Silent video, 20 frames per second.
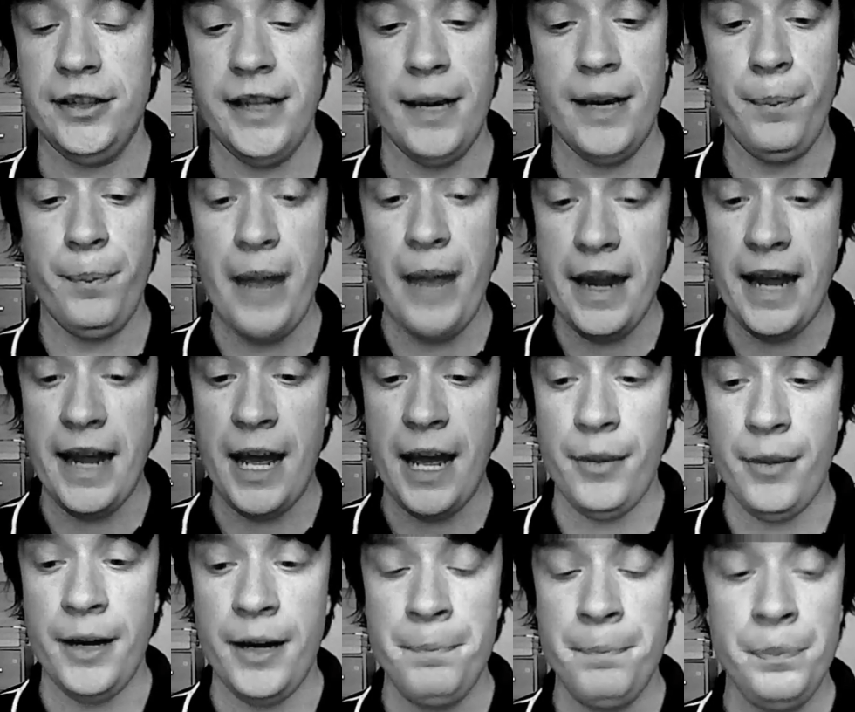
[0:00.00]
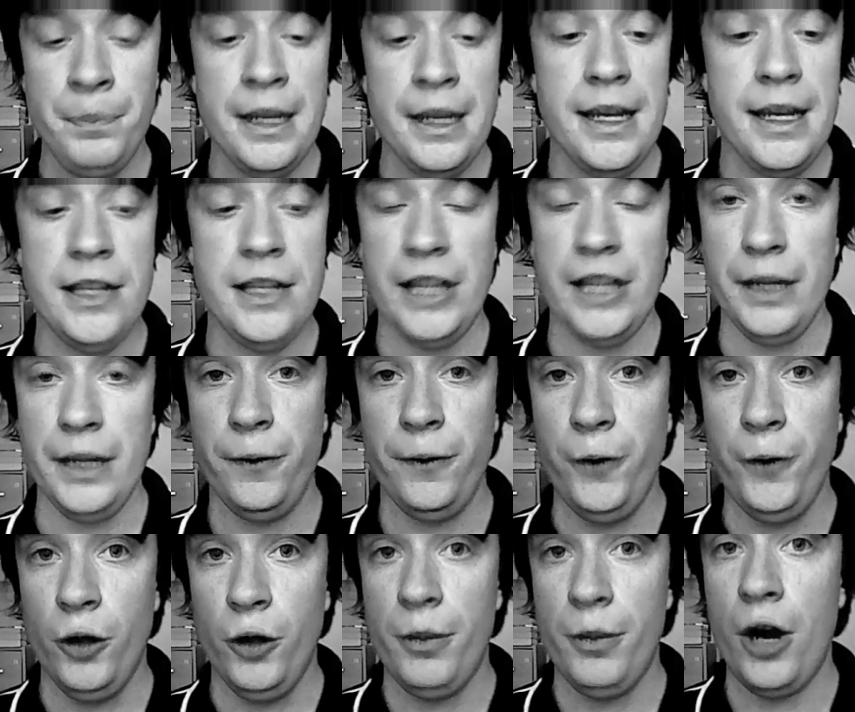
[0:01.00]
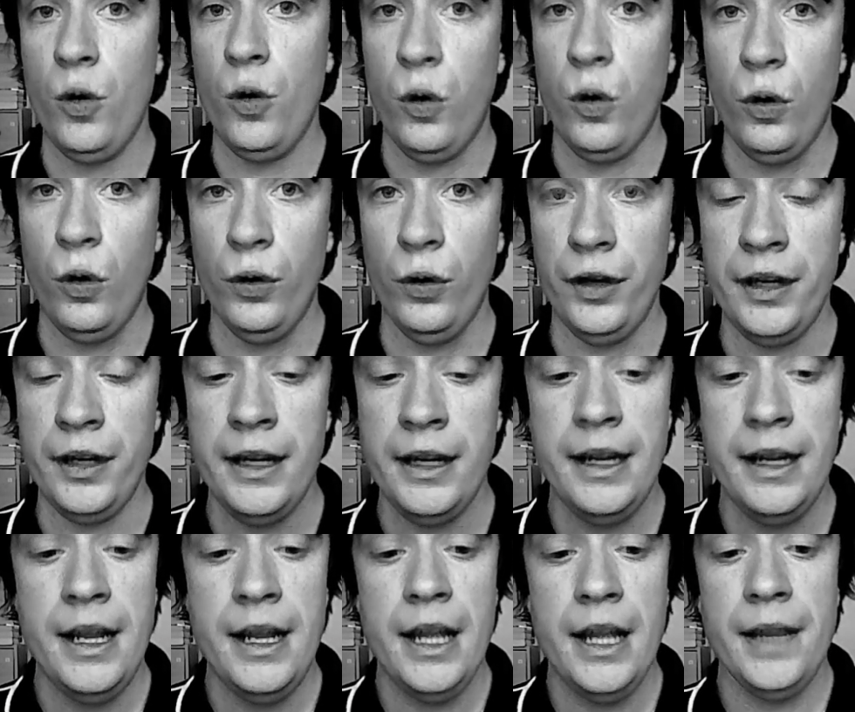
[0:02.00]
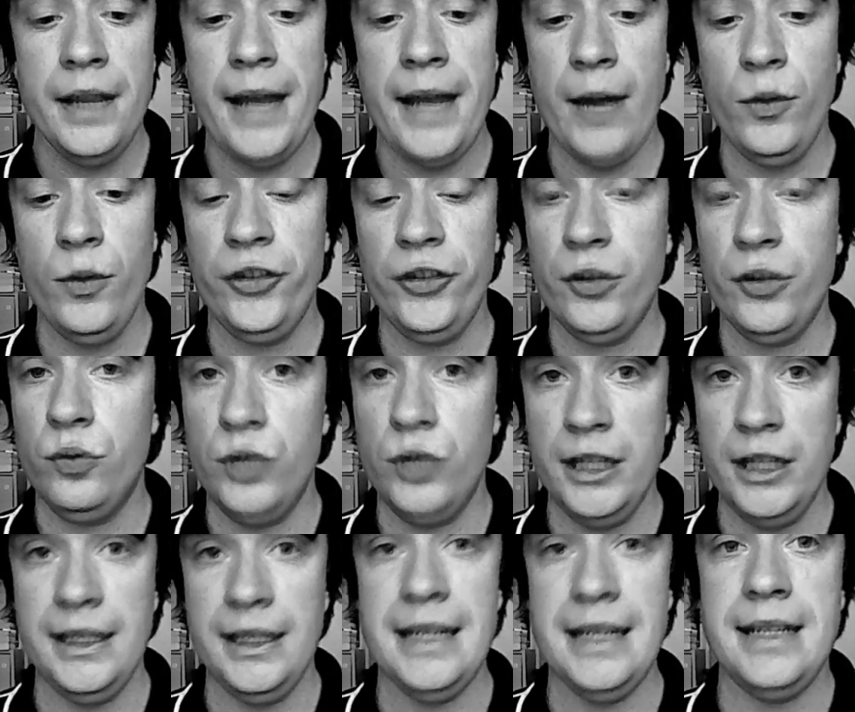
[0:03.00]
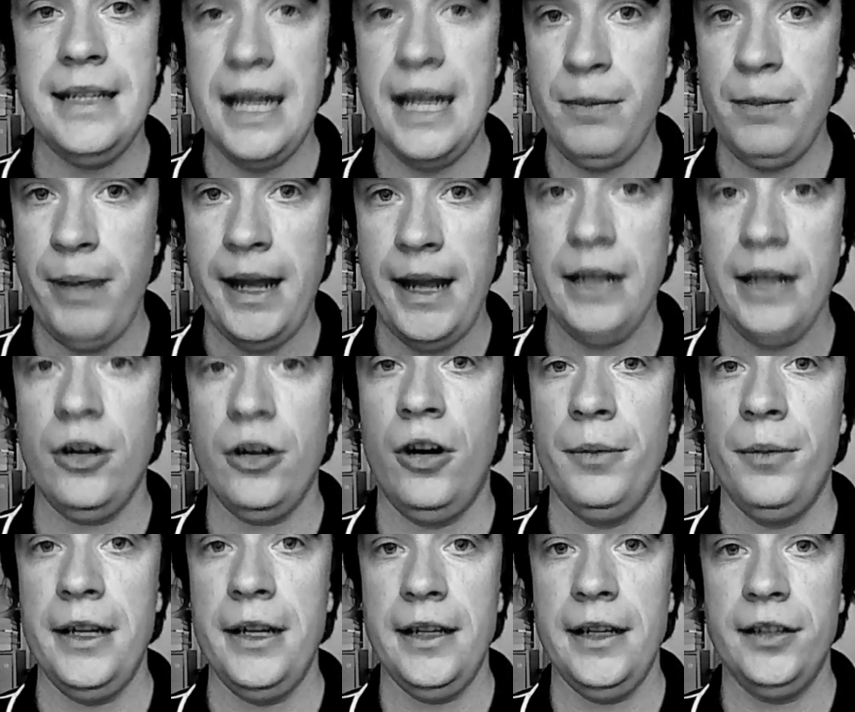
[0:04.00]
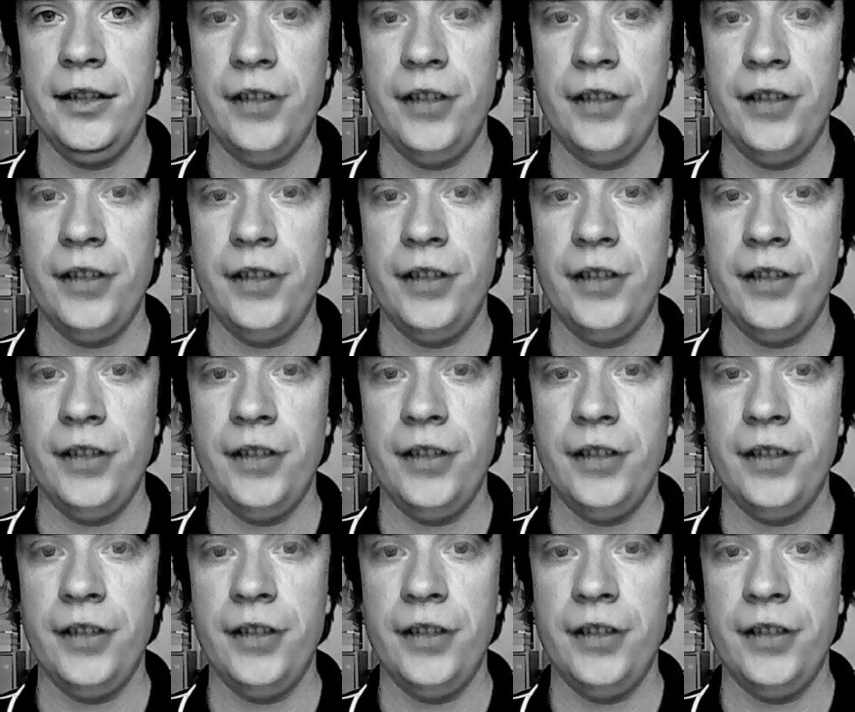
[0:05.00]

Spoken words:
Now, Bent Hammer, his other film, O'Horton, that was a really deadpan comedy.